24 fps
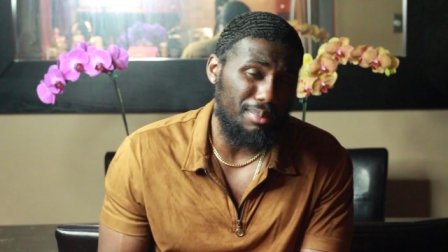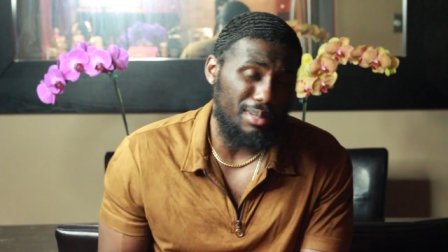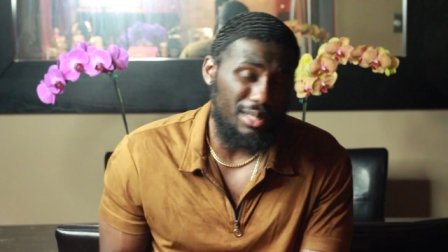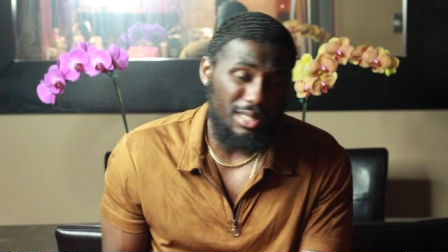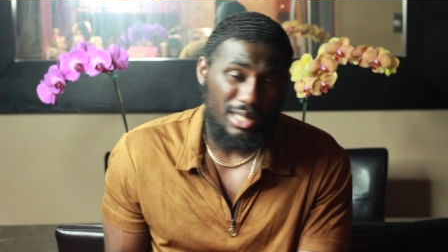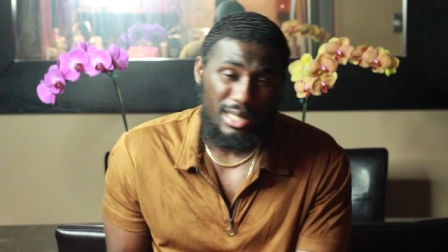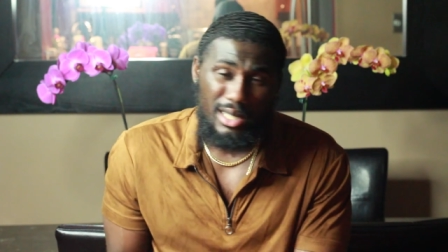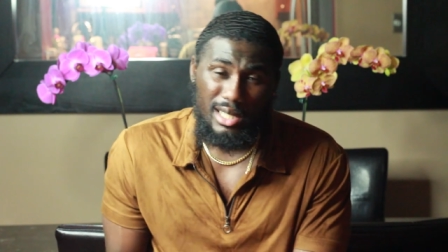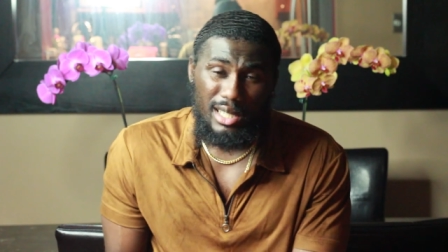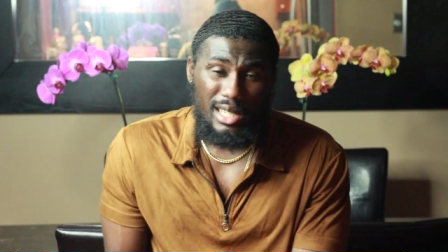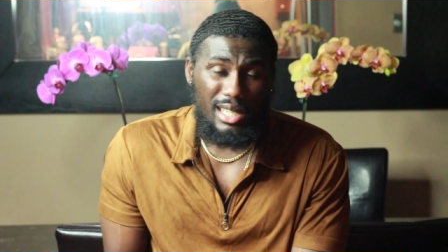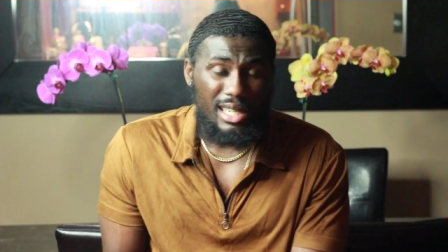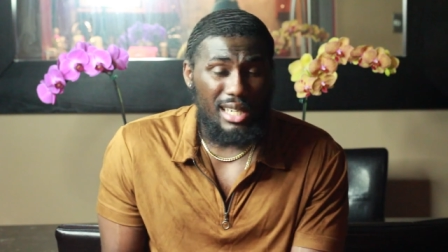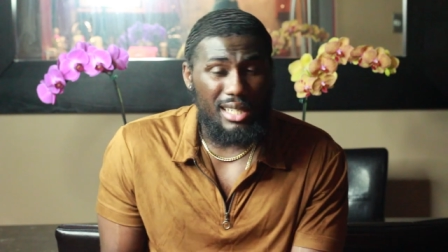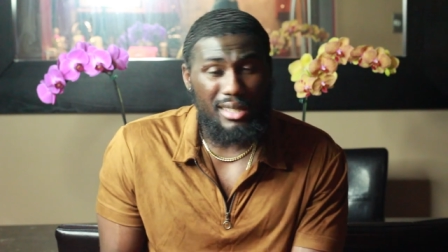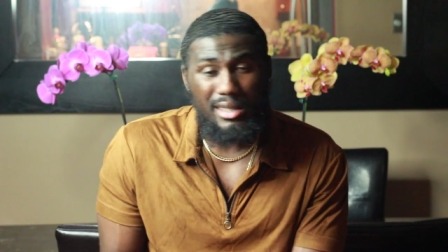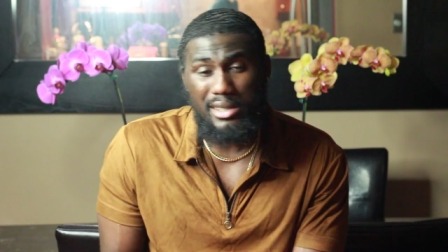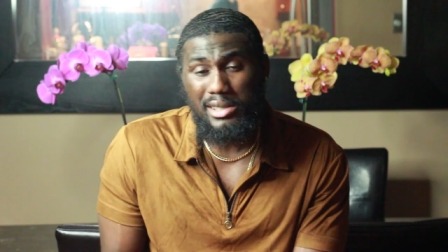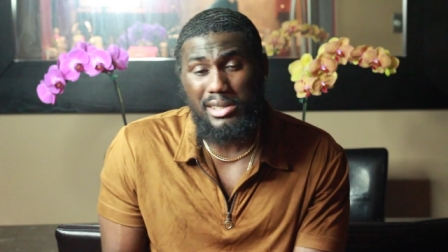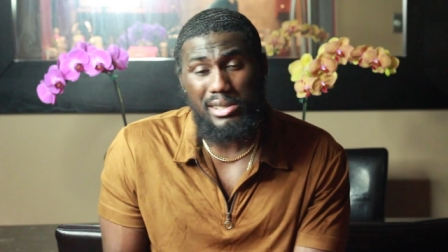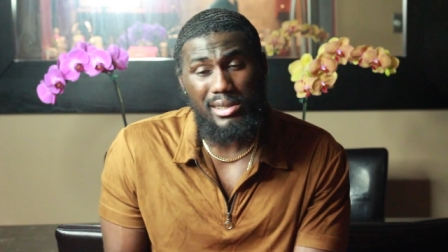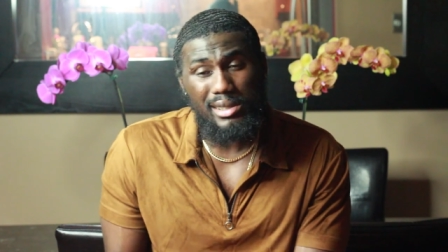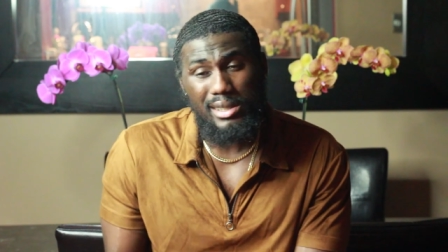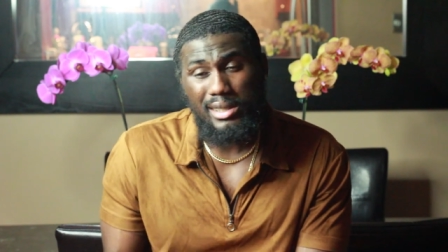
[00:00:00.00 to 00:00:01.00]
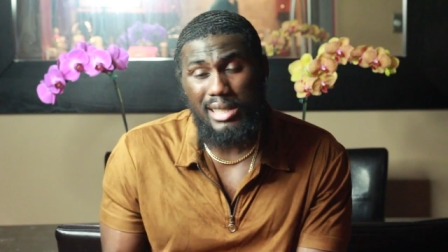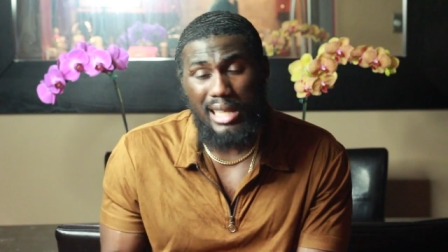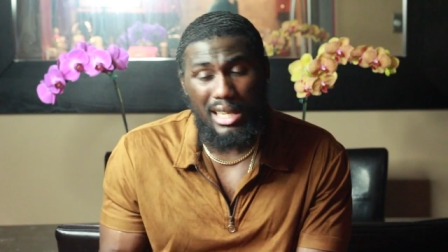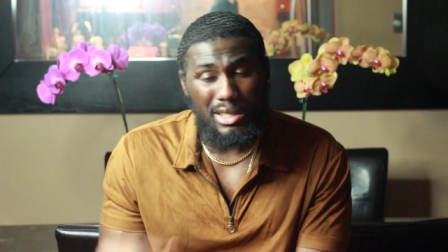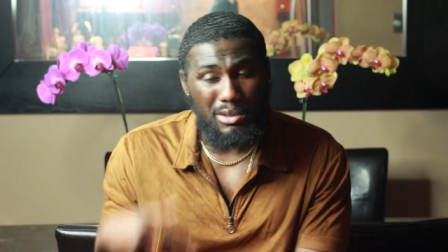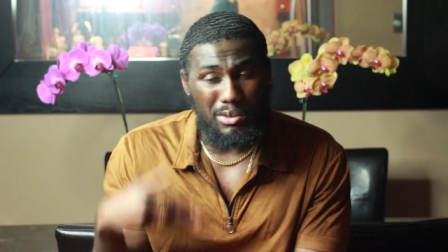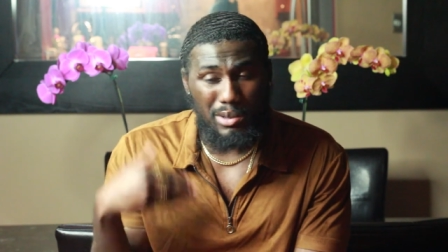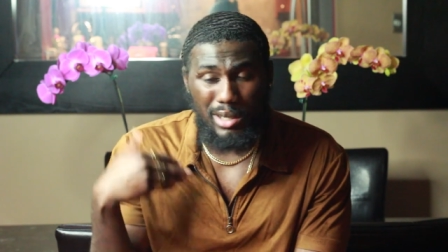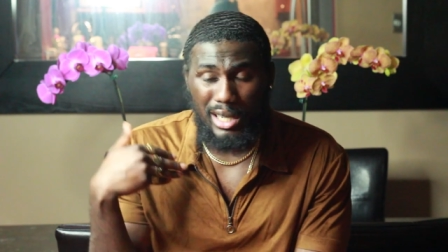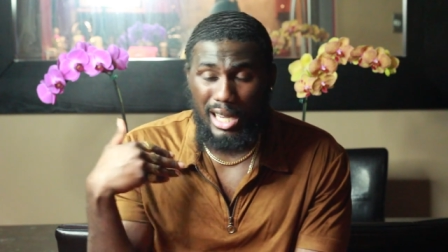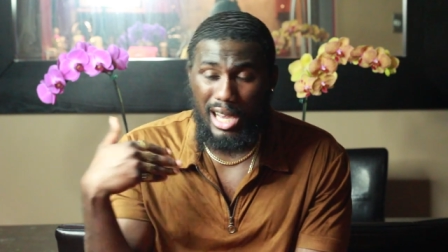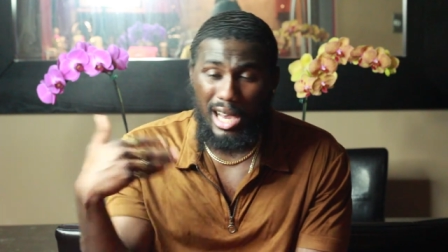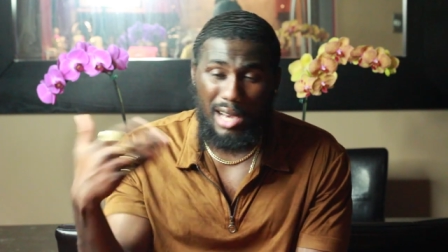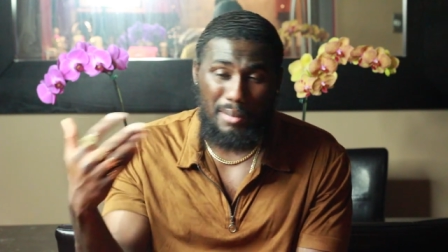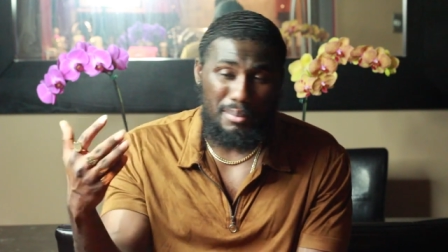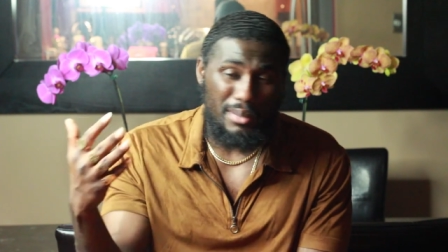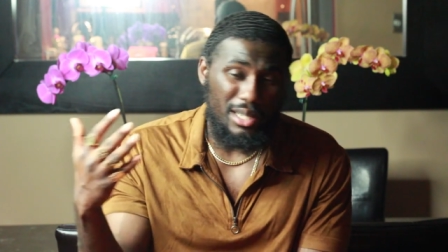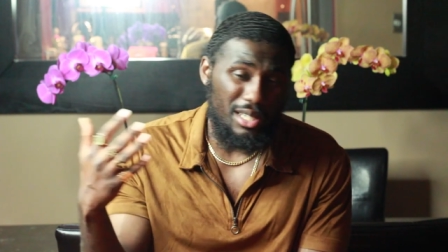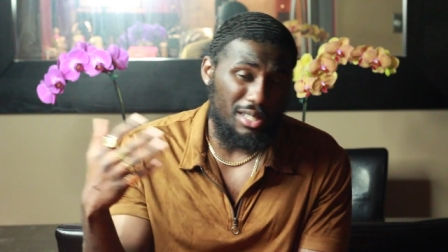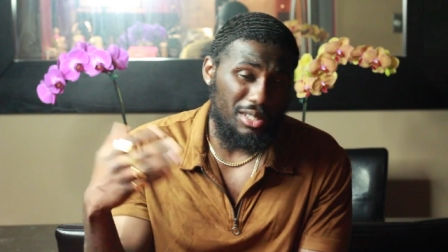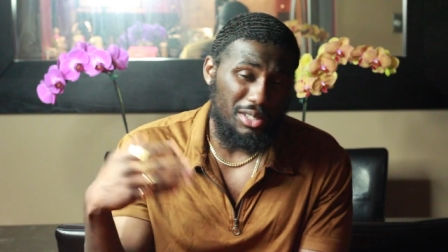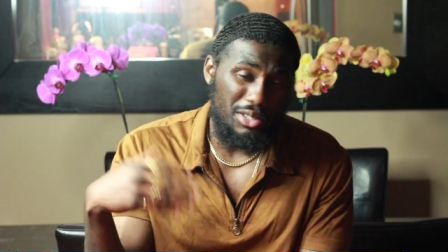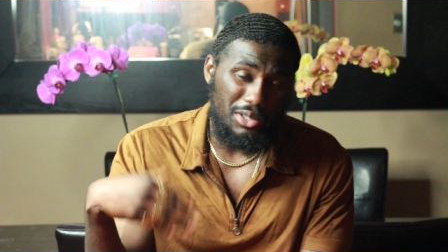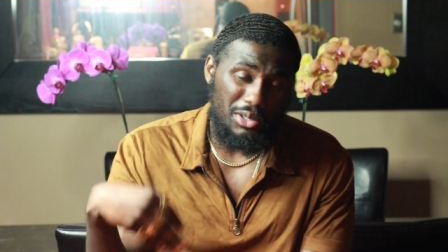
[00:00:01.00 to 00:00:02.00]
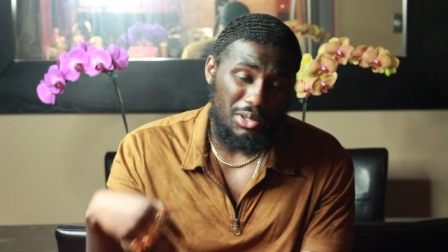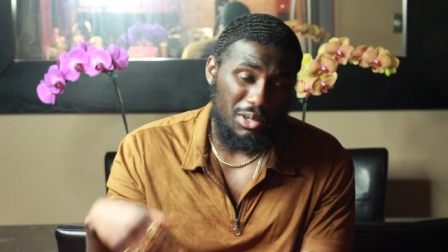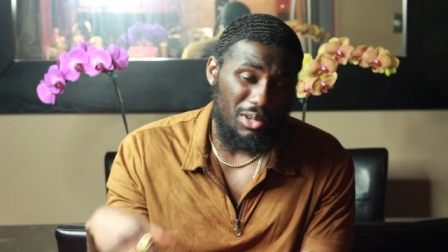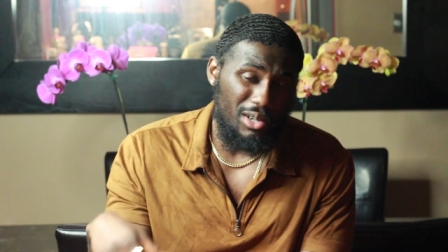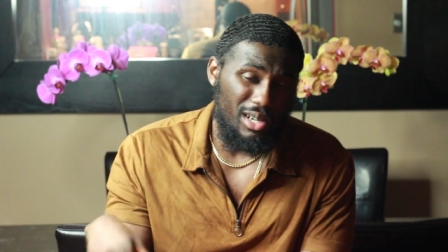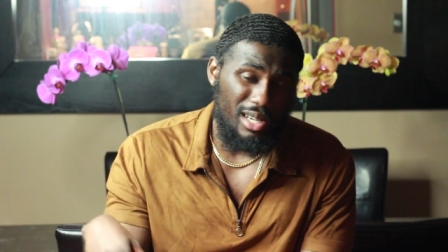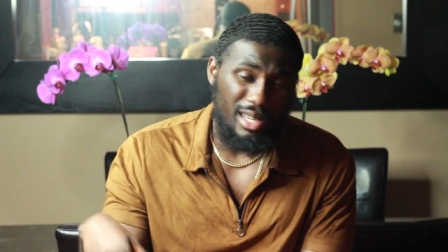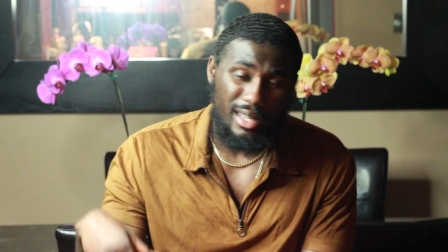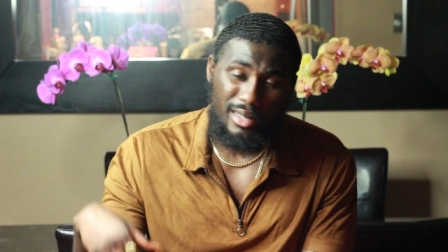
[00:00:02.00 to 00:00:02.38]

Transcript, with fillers: But initially, that's what got me in the door,